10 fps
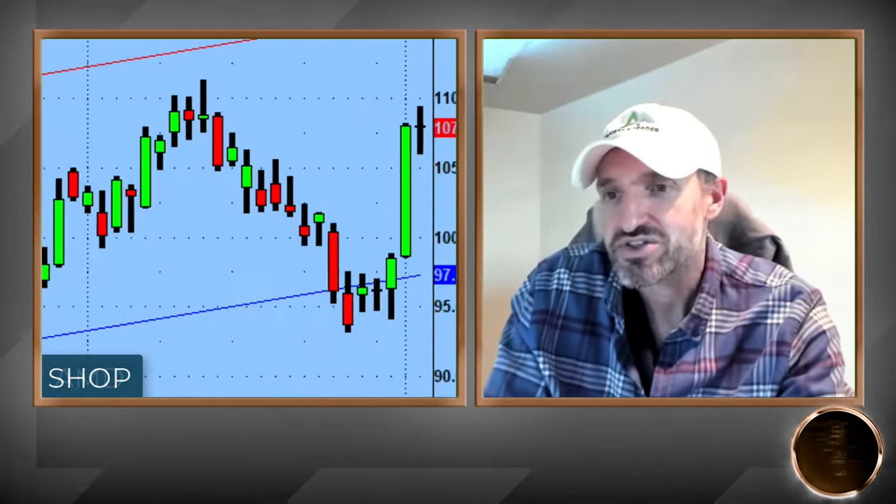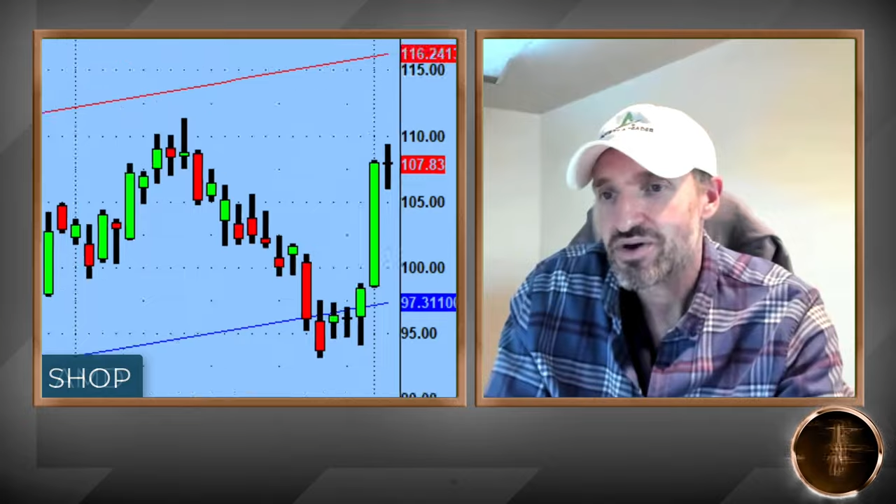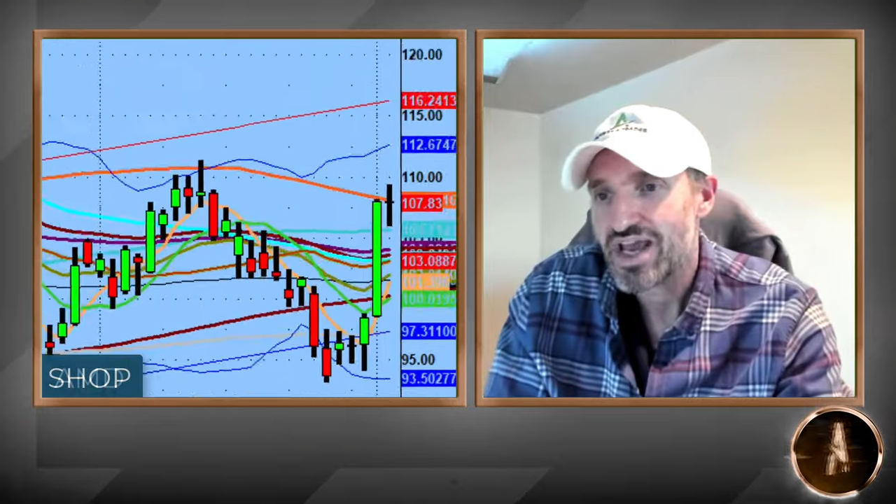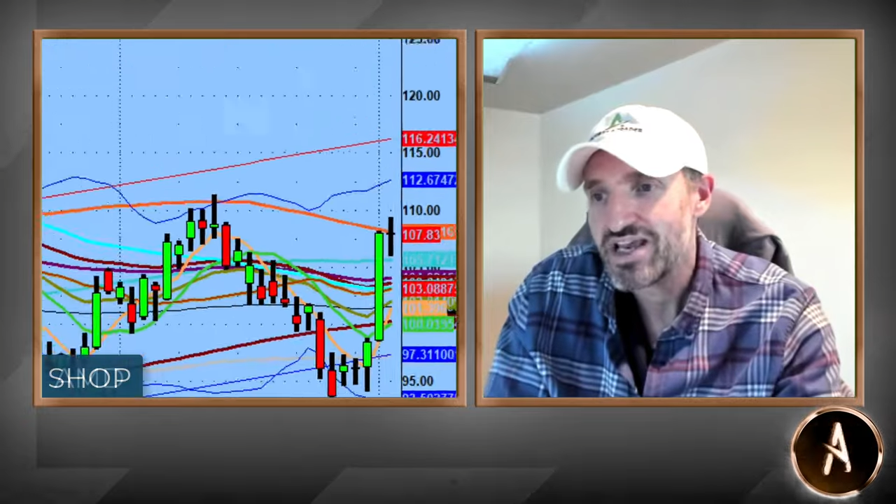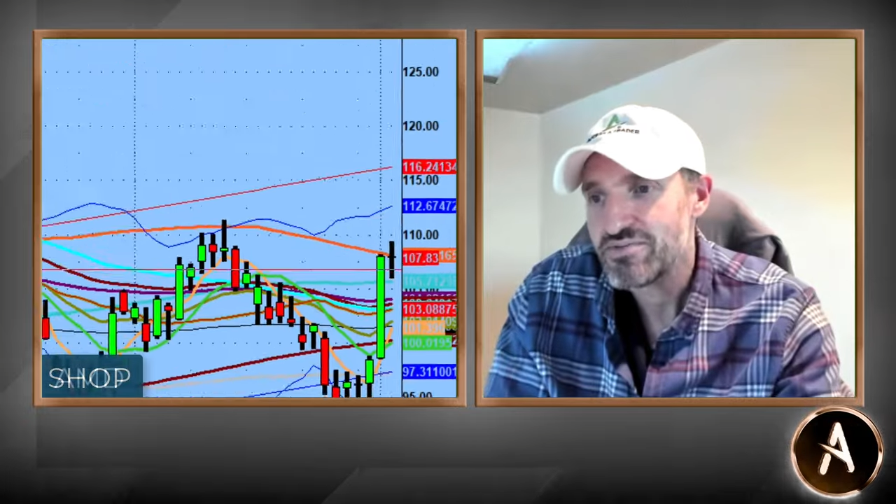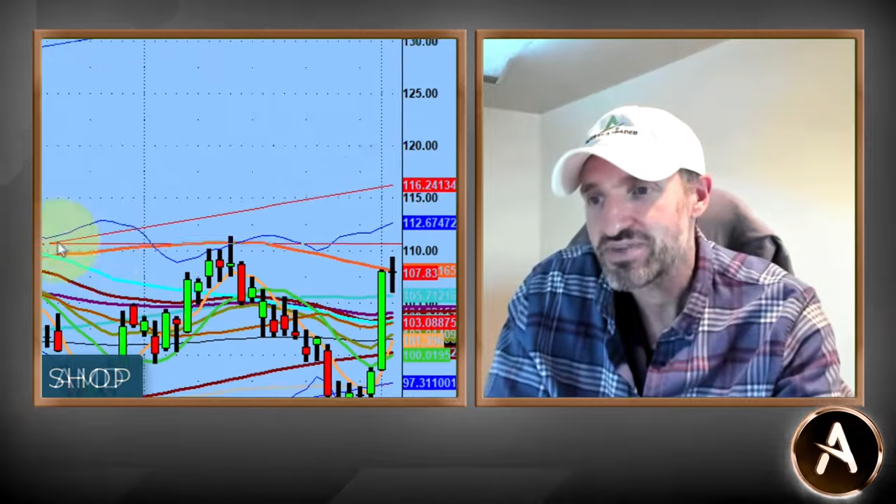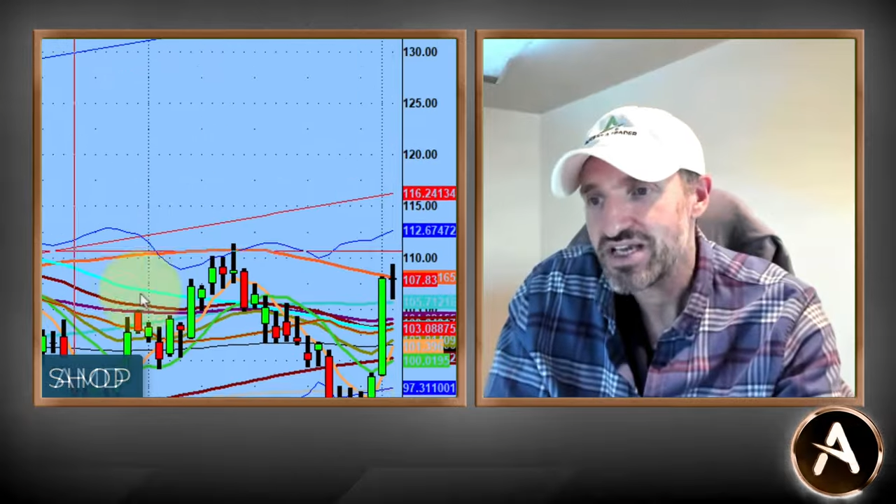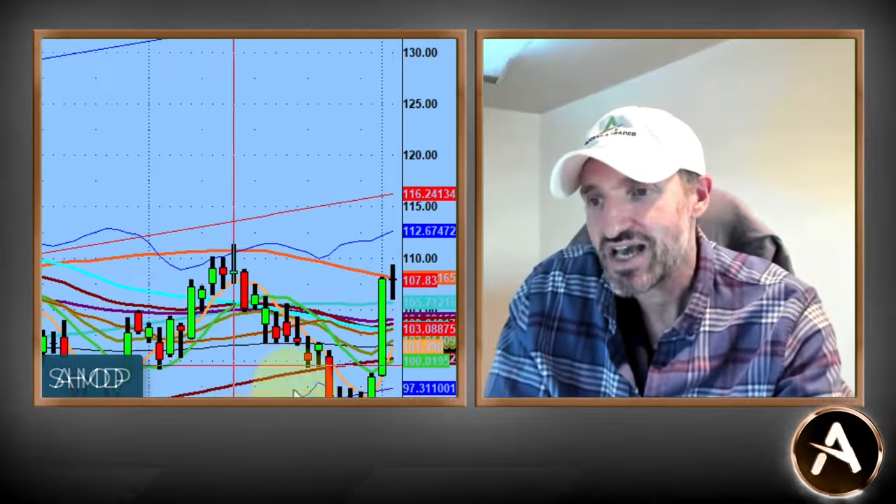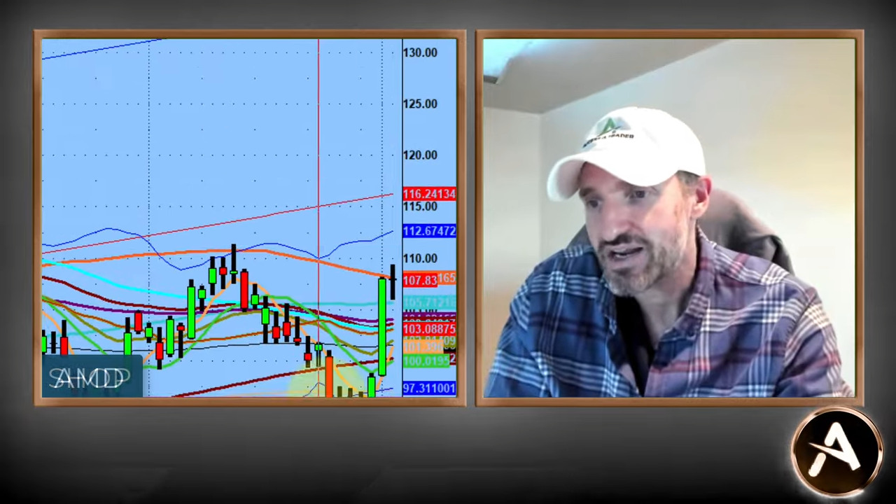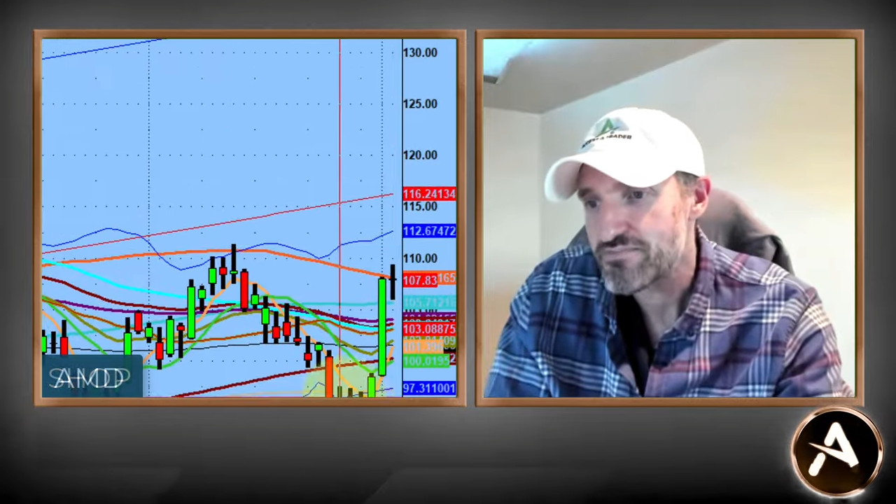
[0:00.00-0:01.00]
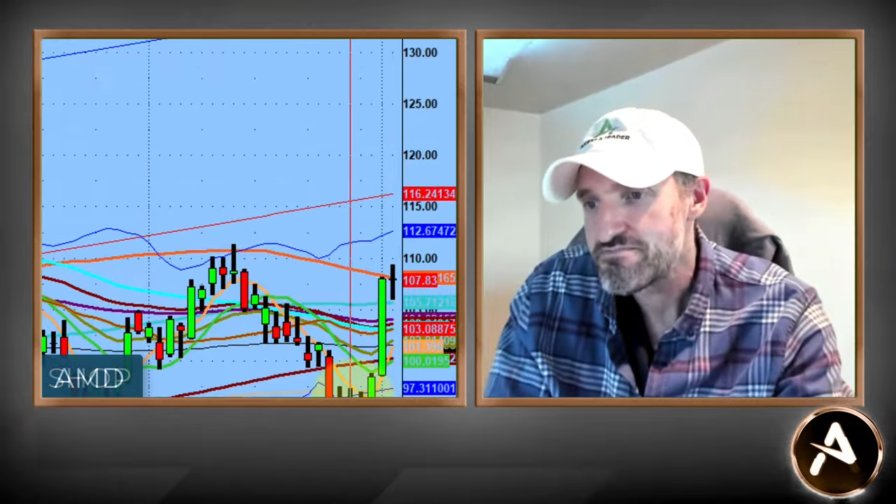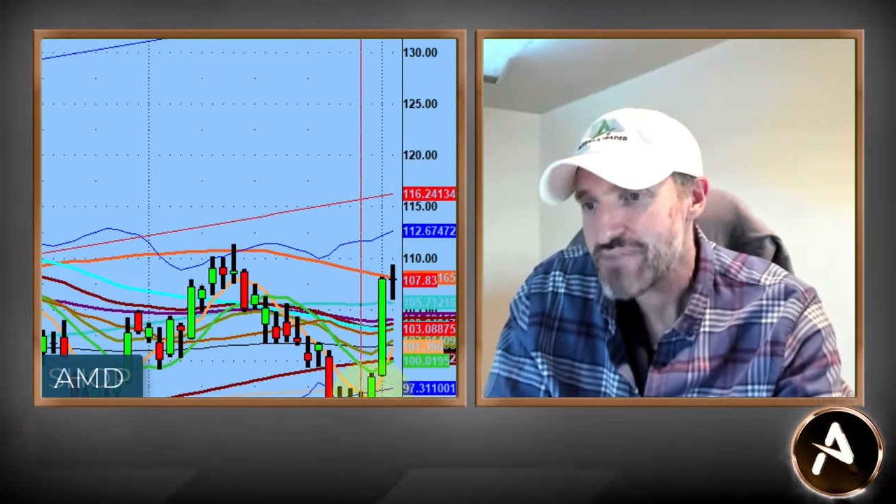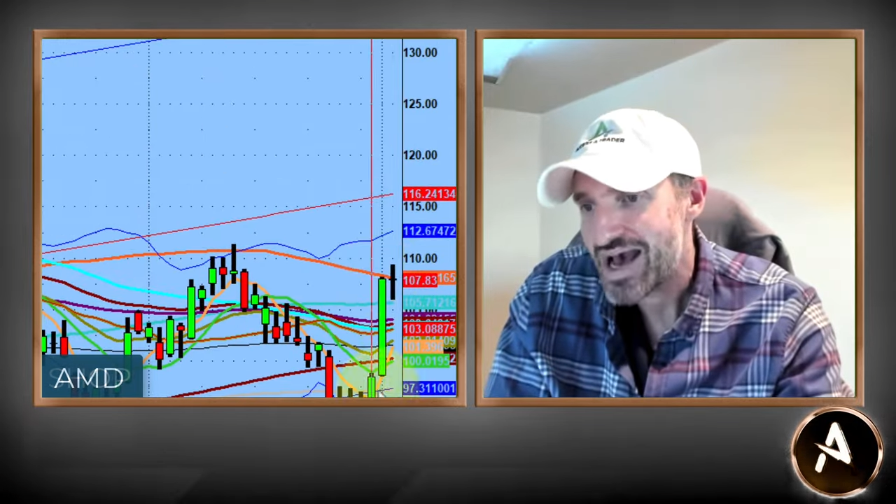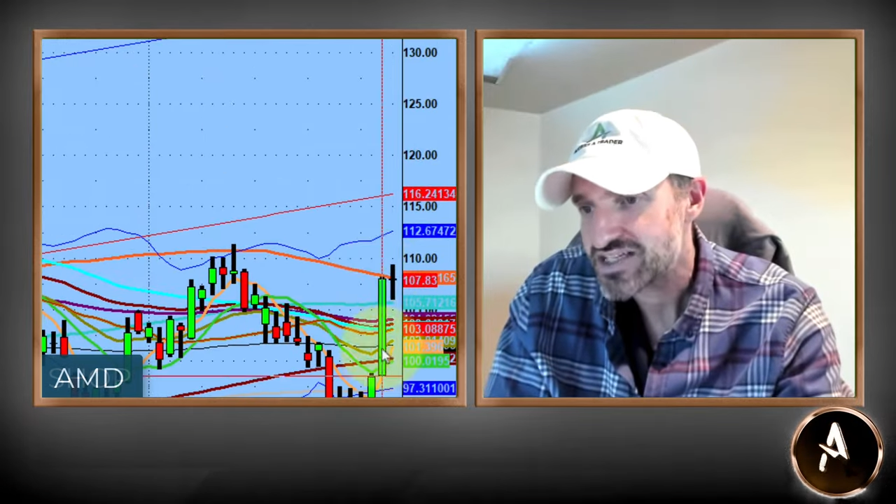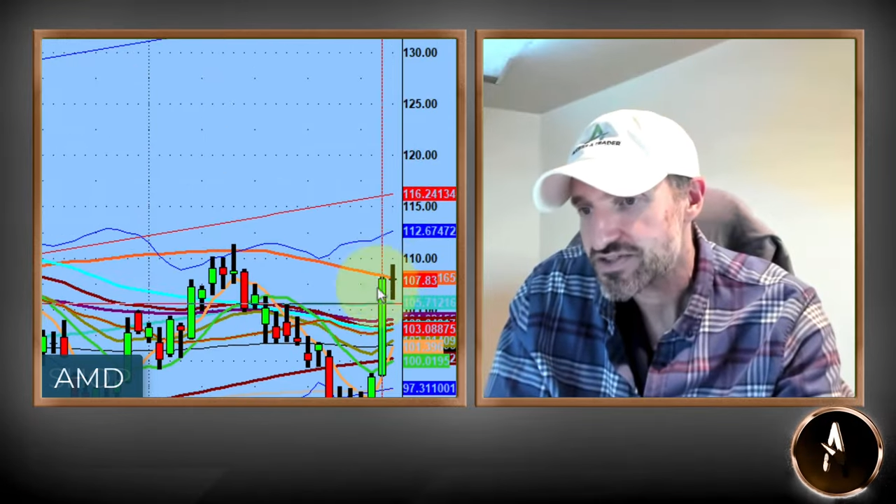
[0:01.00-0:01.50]
So AMD had a
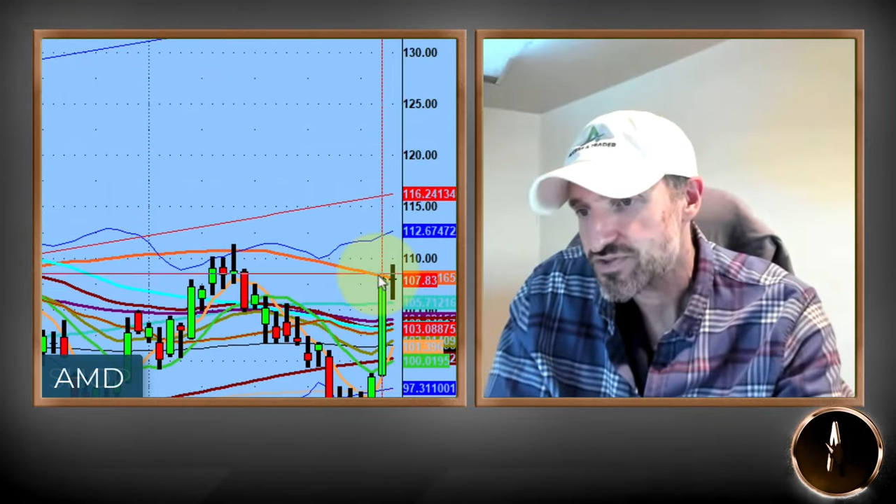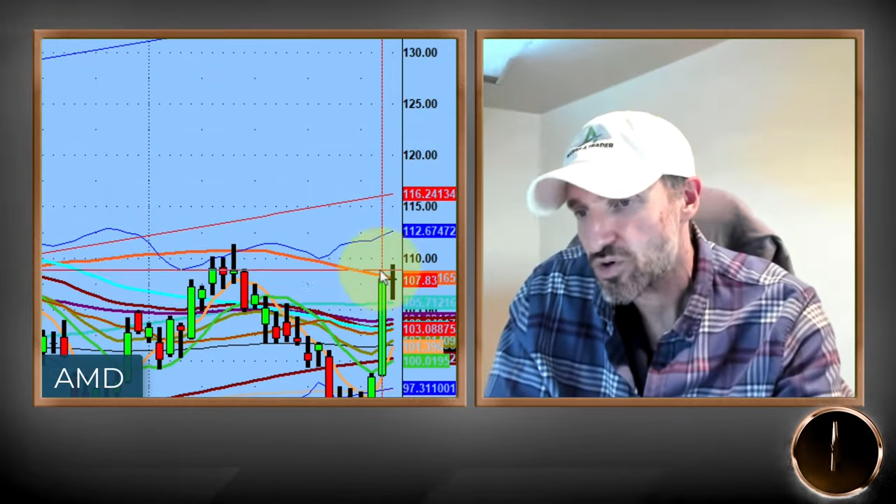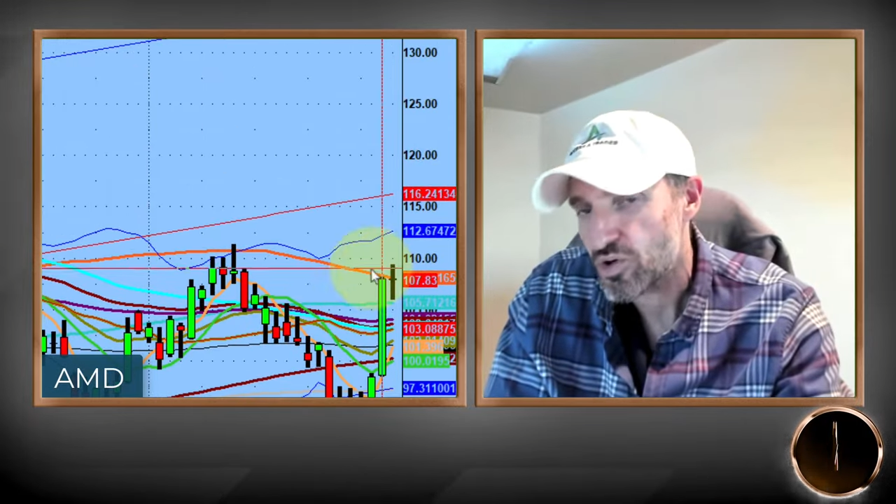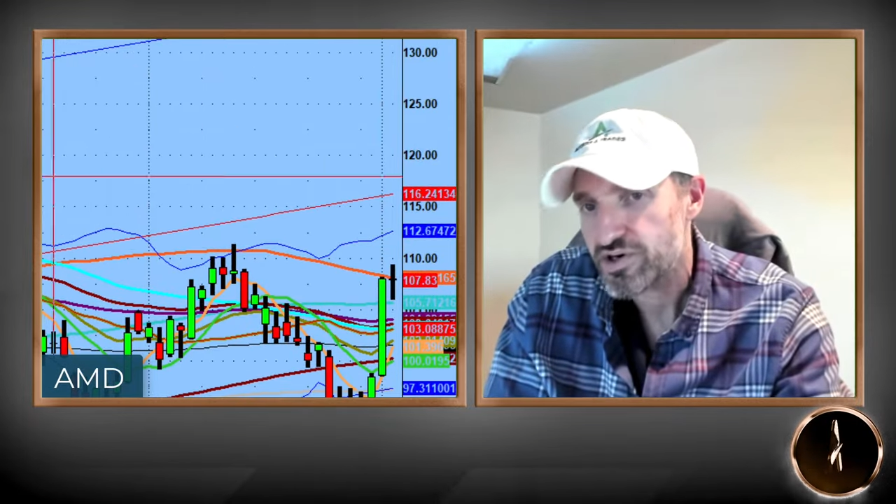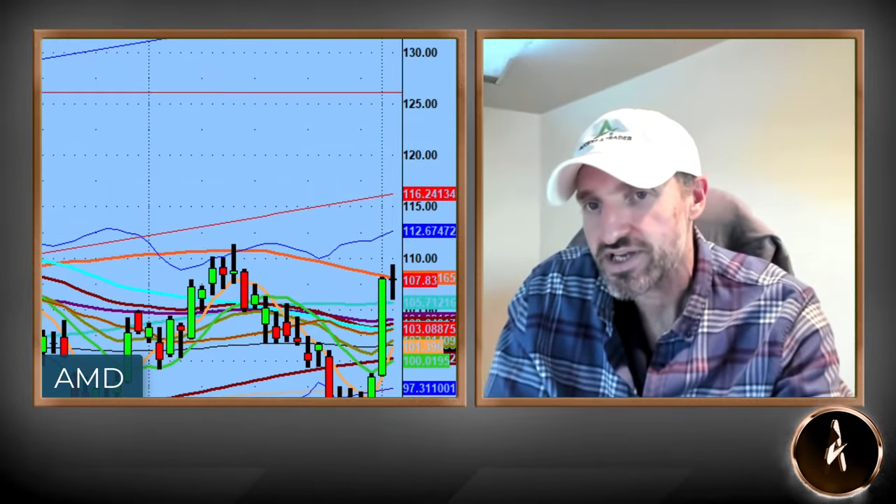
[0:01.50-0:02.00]
massive quarter